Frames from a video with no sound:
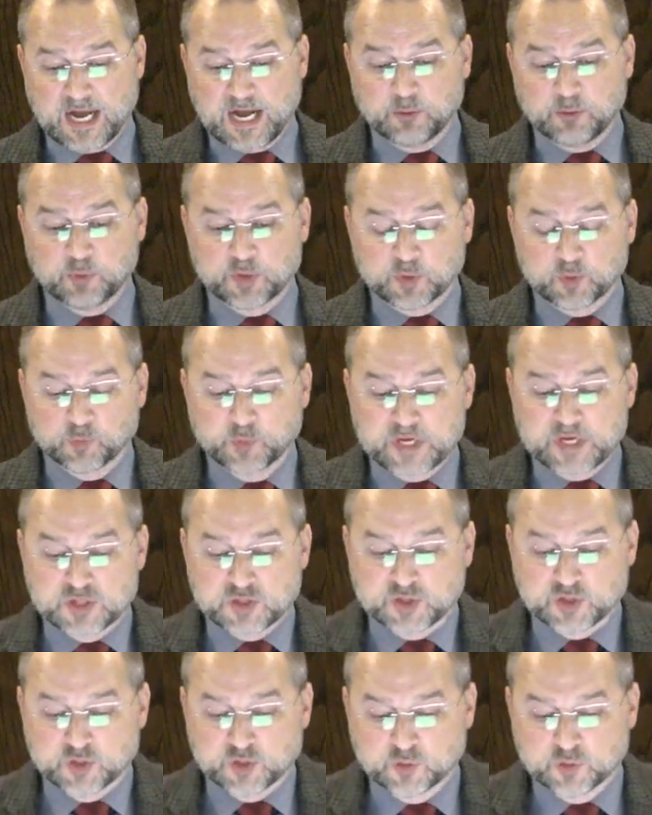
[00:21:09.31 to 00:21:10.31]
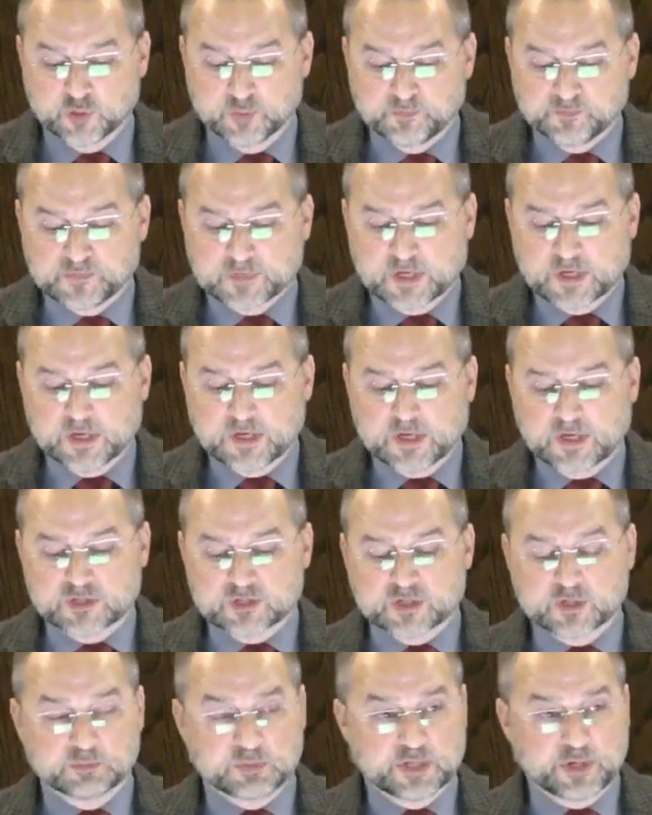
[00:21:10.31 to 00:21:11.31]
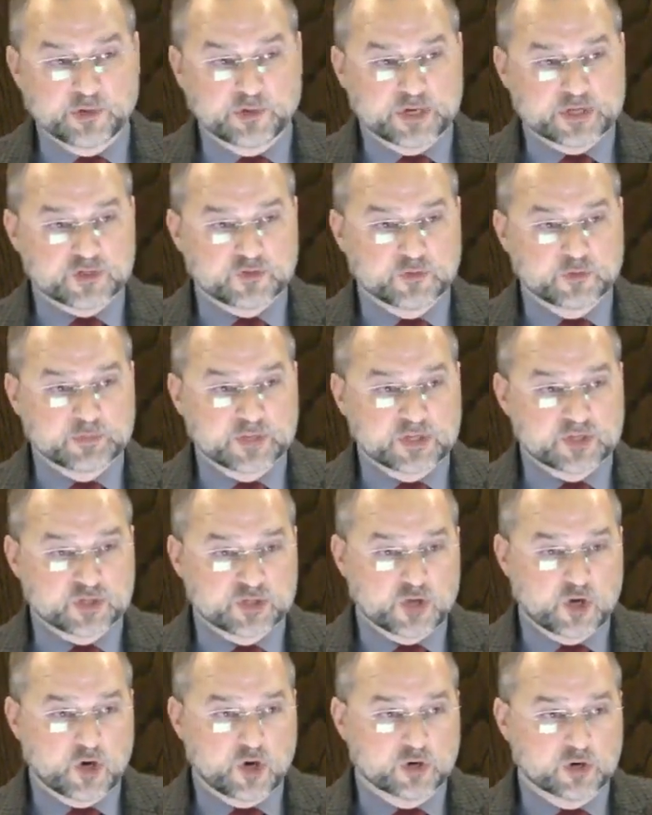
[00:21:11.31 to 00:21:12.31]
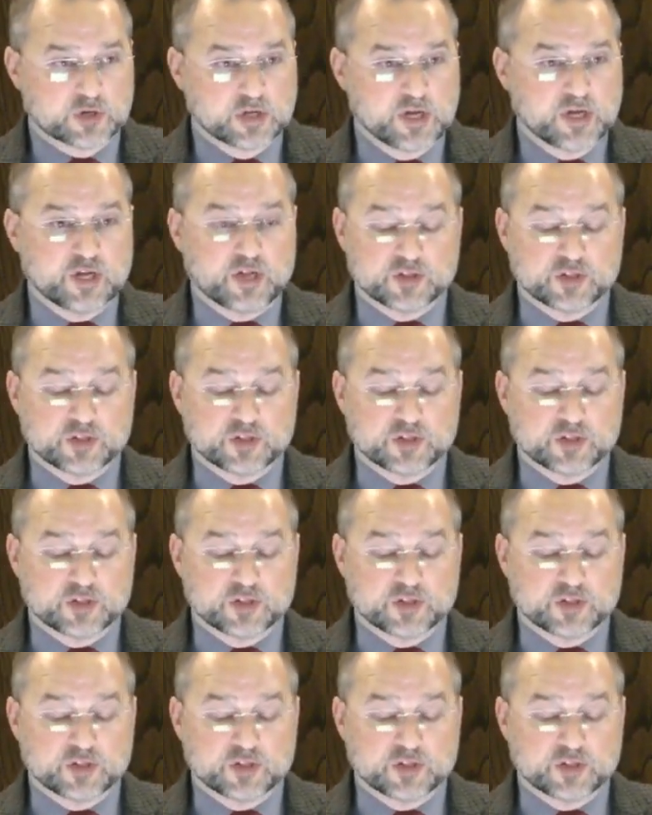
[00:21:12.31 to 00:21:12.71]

I want to read you some lyrics from this song.